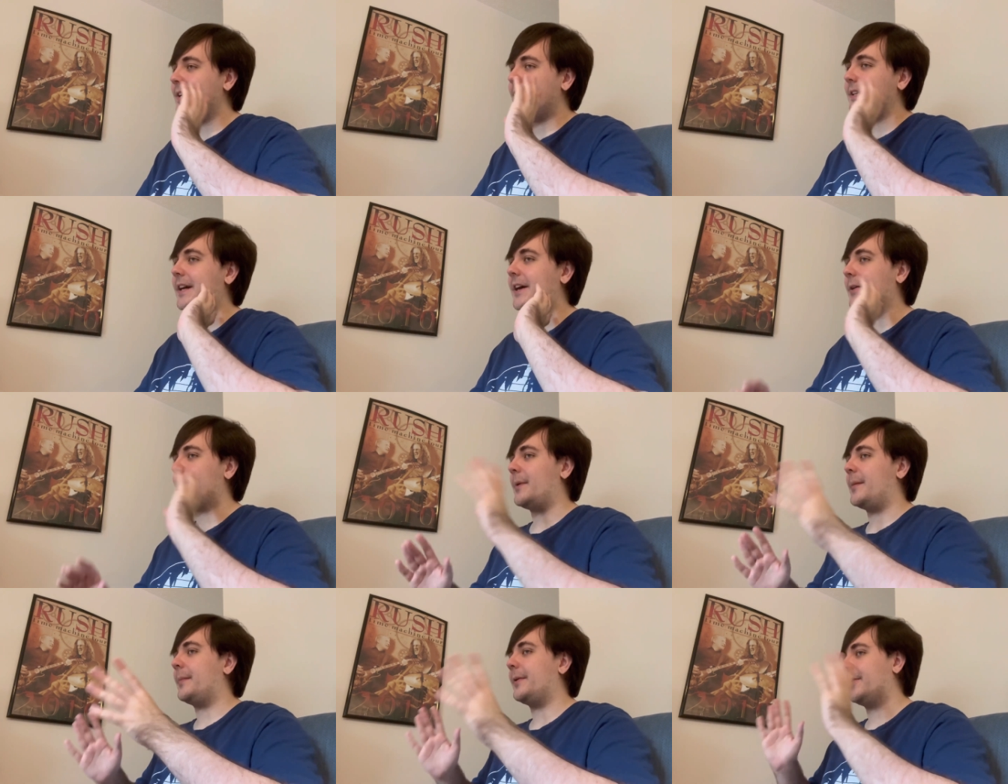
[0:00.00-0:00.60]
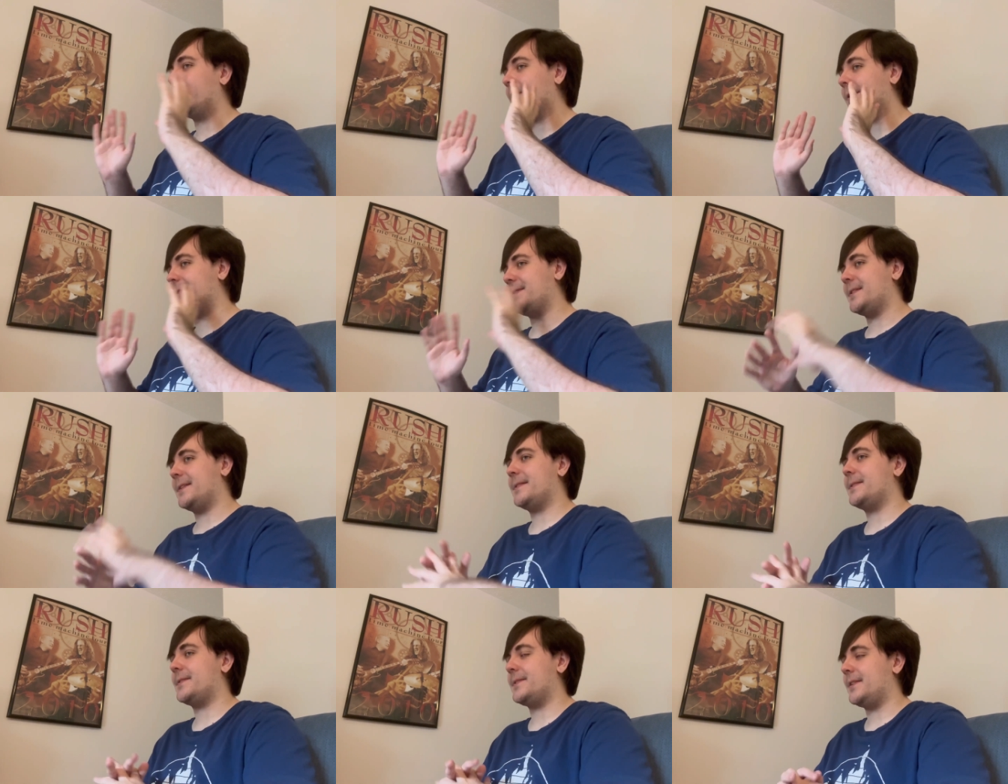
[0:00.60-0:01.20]
now I remember because
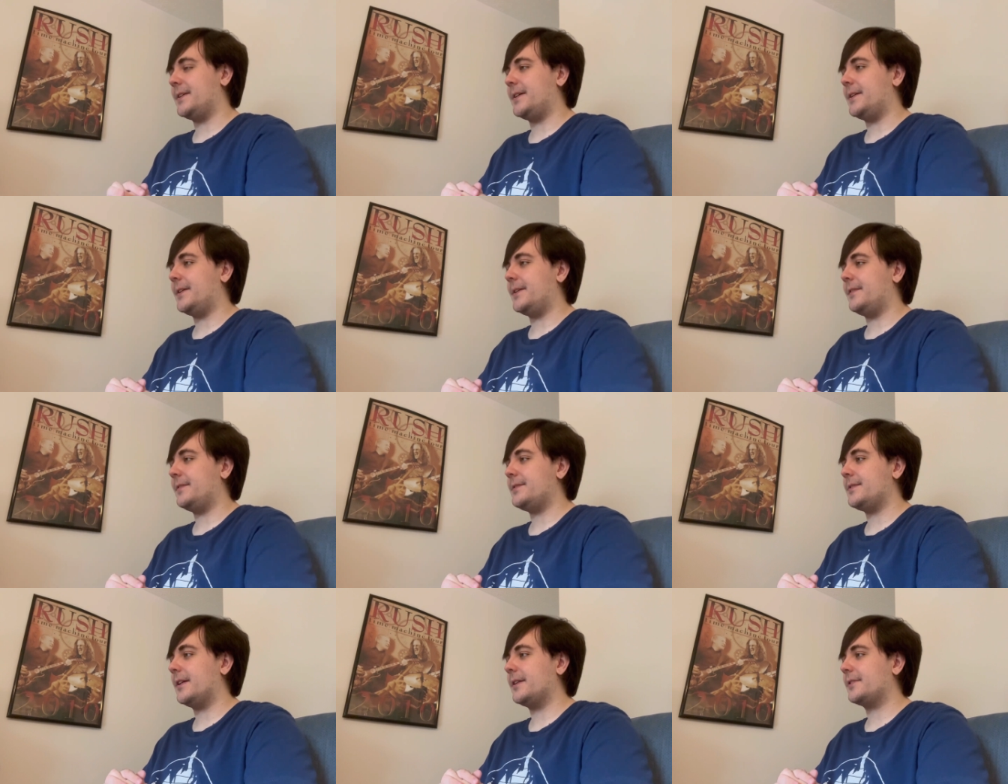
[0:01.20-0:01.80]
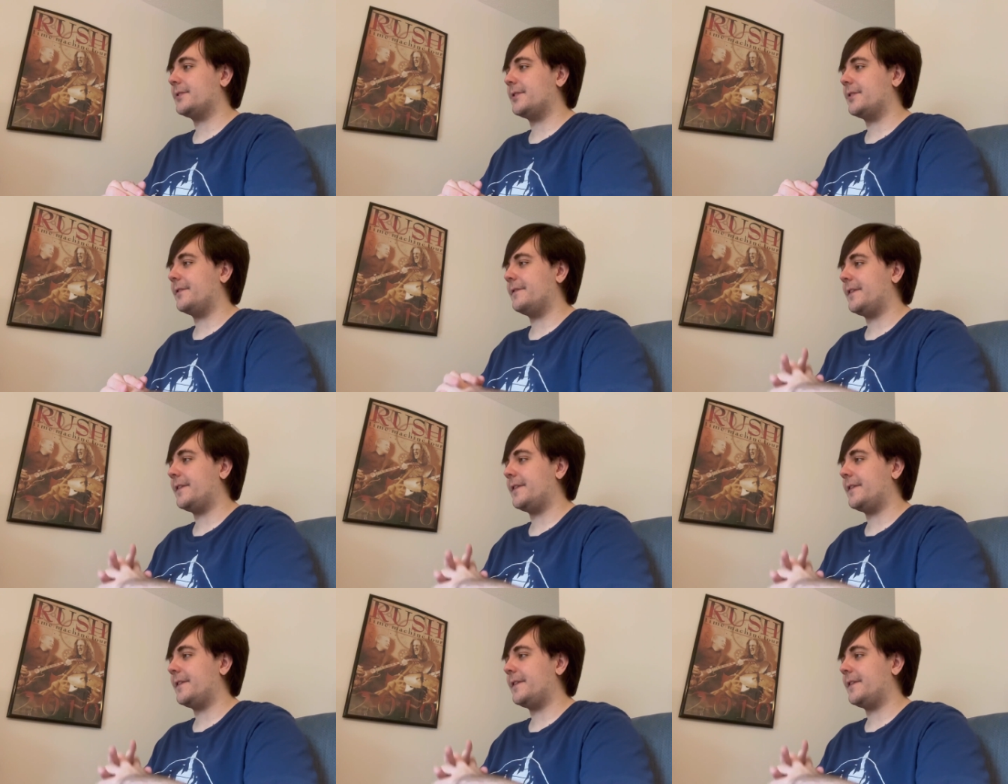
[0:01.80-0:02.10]
it's uh, Doctor